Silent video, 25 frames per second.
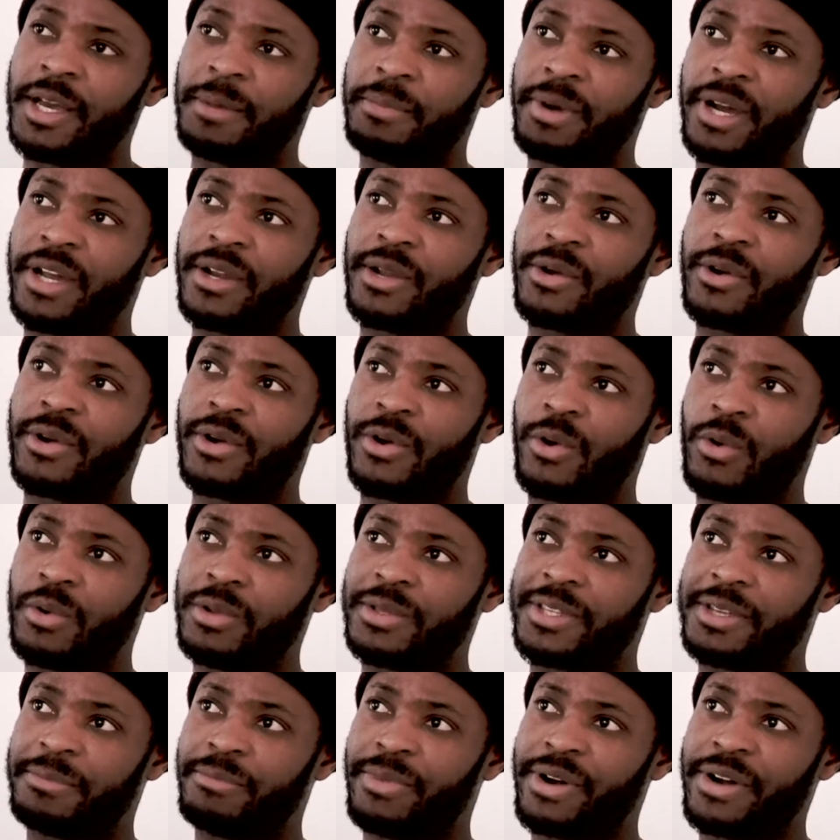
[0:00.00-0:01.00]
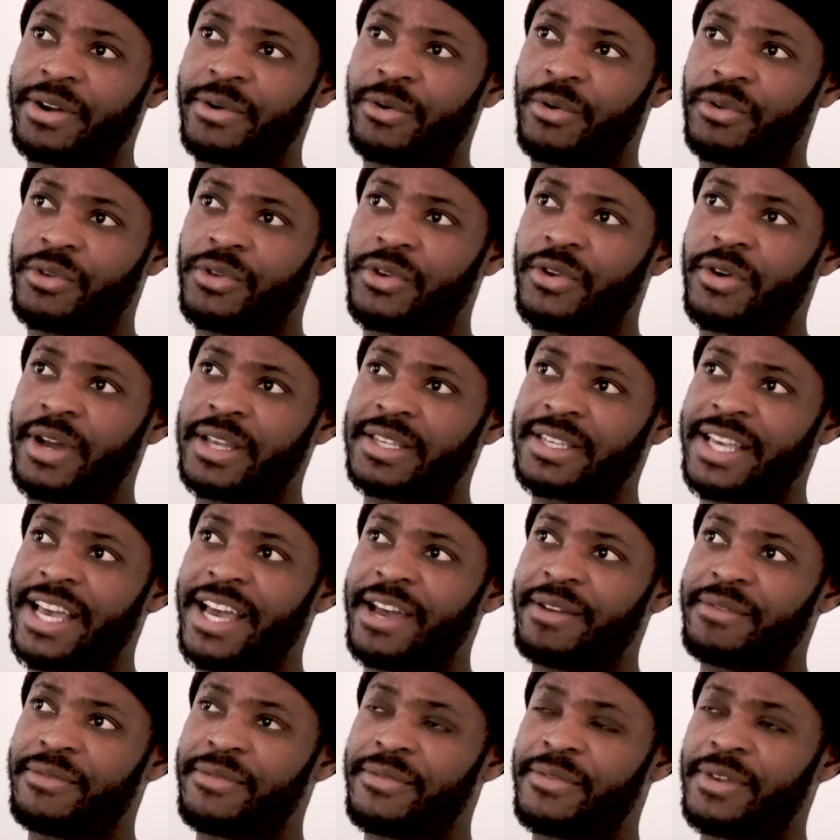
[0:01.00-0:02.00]
But I know according to Michael, you guys
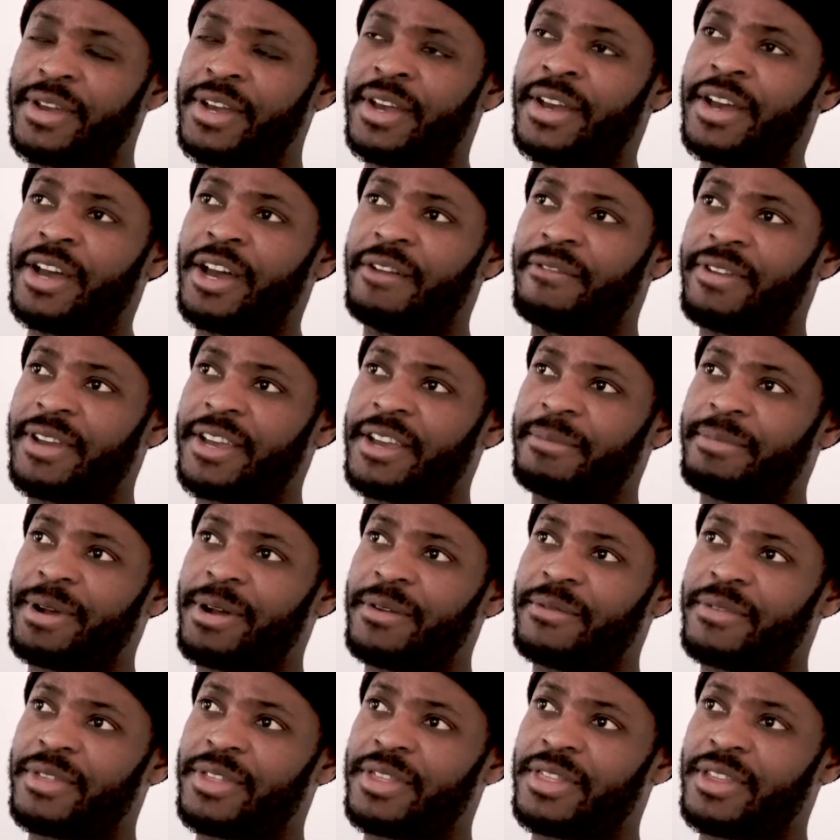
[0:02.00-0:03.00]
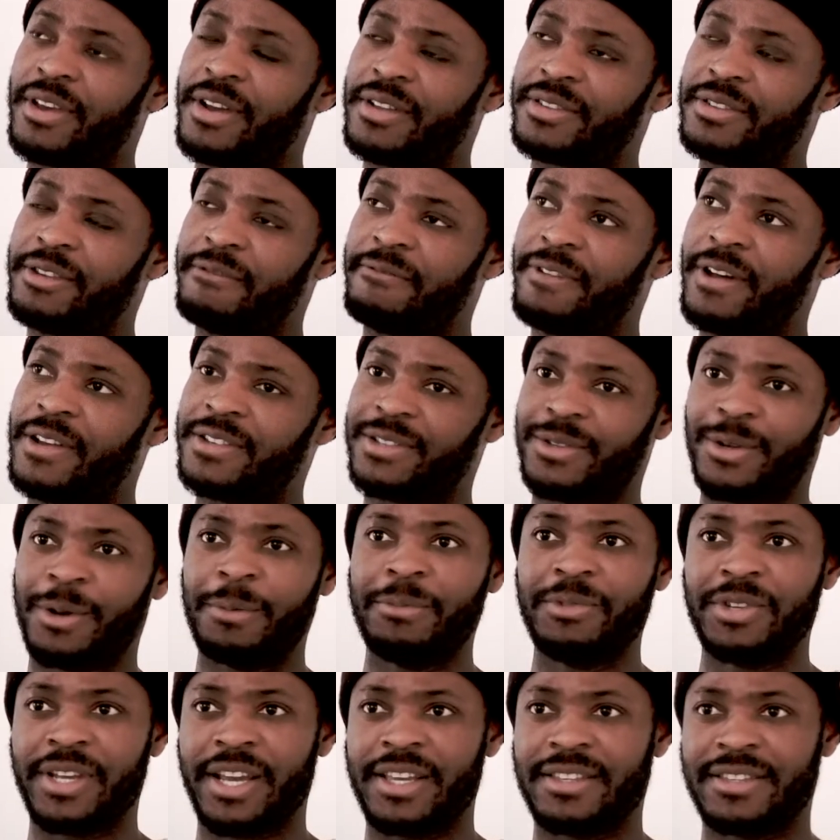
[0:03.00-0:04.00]
have, I think, about 30,000
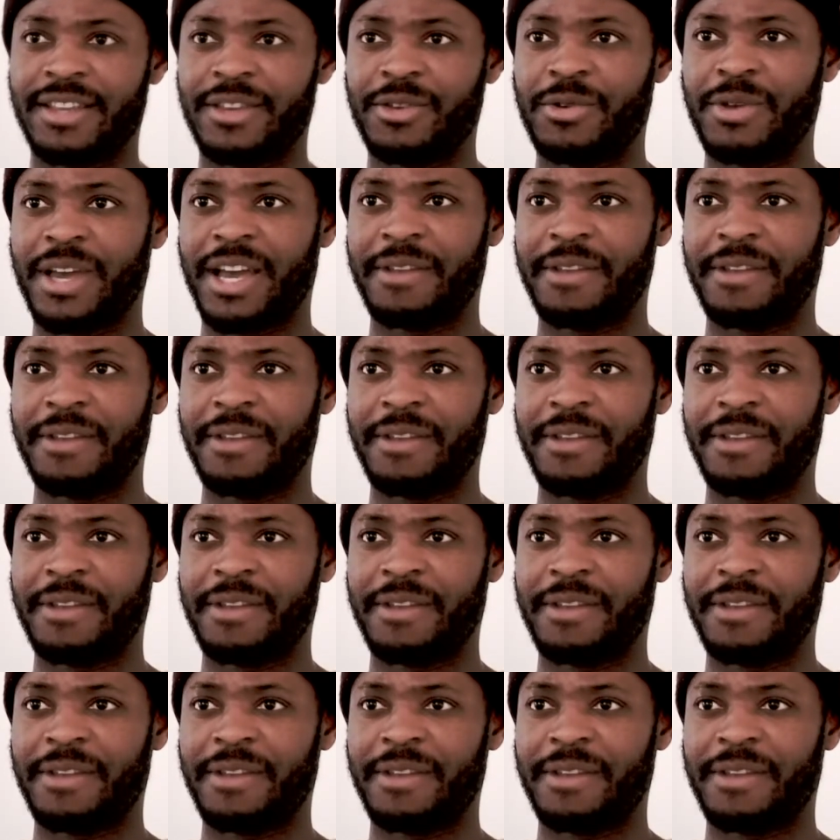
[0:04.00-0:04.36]
objects that